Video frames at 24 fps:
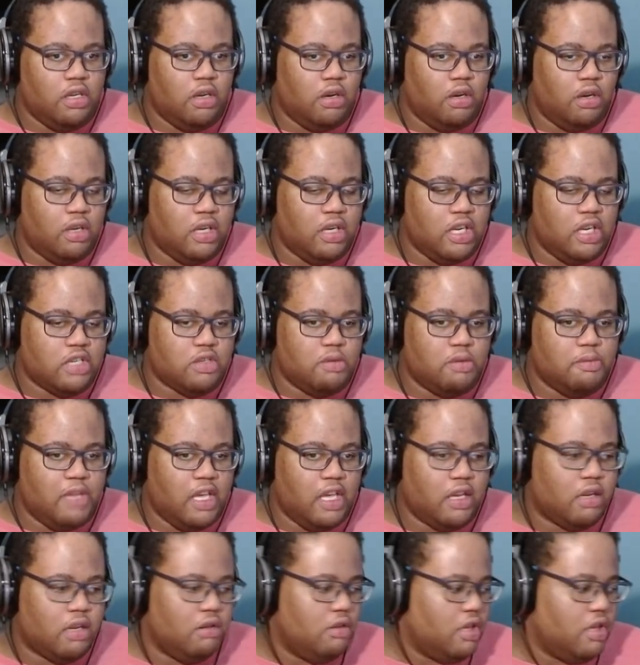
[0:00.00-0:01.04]
actual
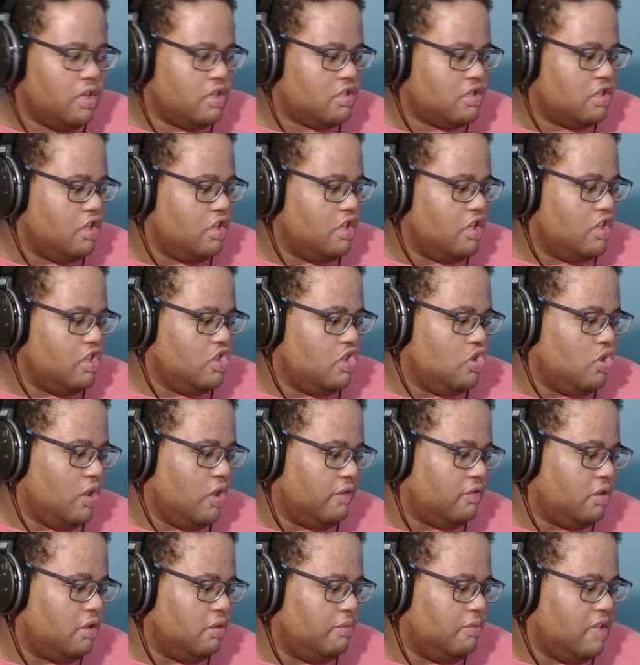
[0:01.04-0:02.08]
Mac OS, you
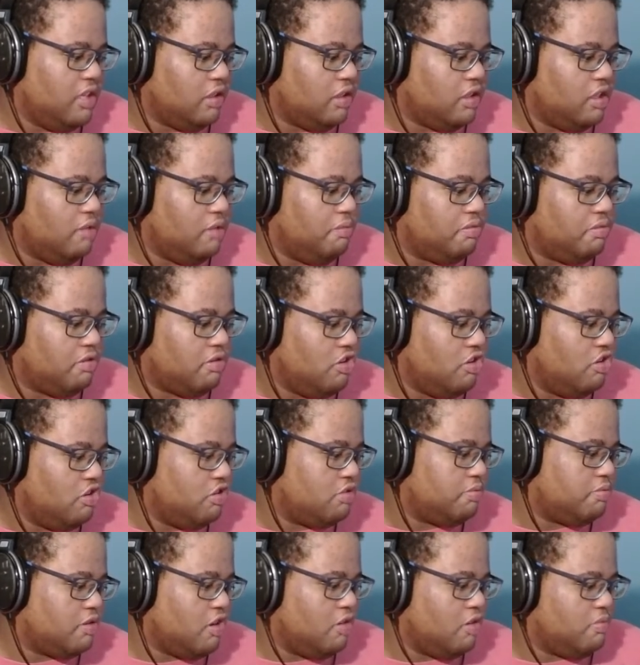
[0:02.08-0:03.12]
have to basically
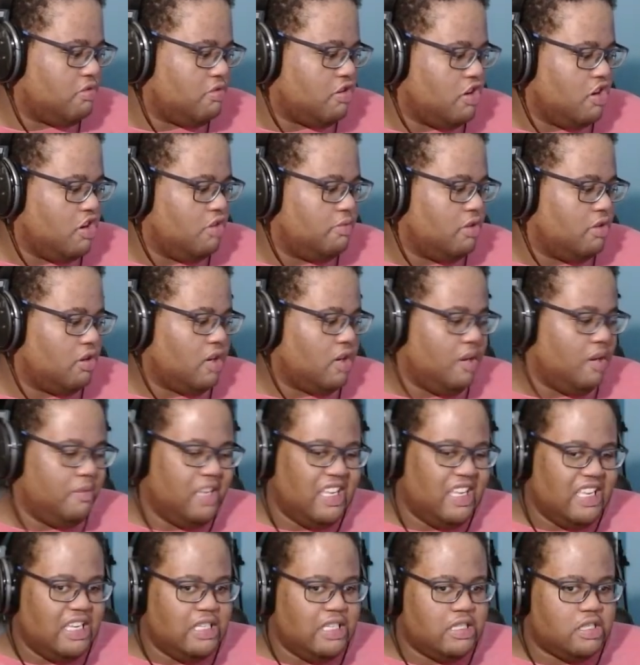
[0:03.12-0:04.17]
program
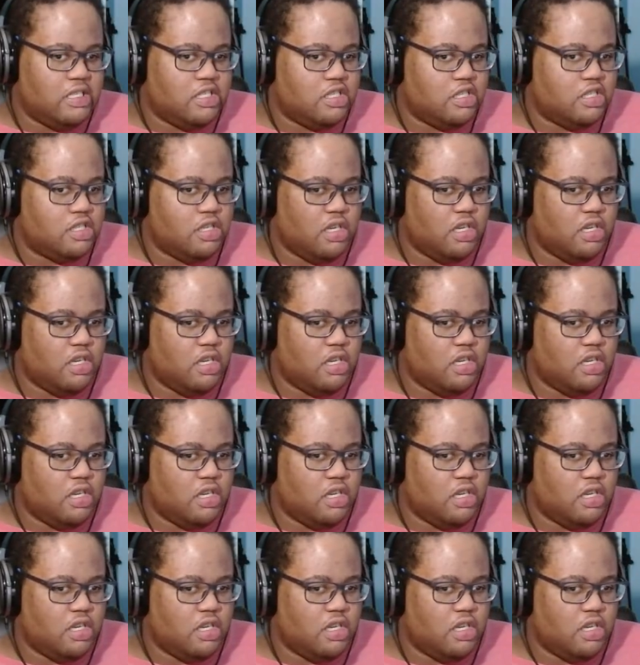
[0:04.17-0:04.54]
each